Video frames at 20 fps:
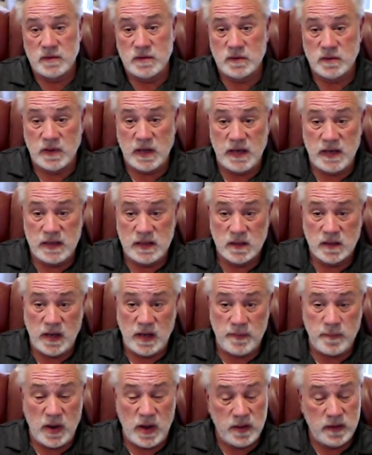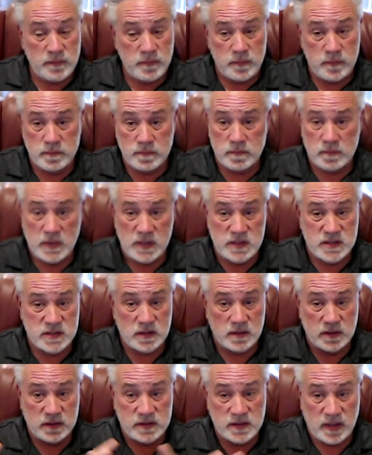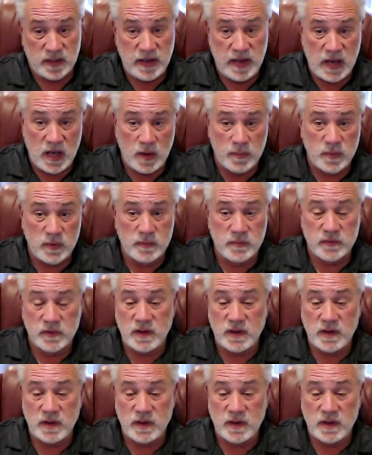Okay, I I, I sell a ton of albums.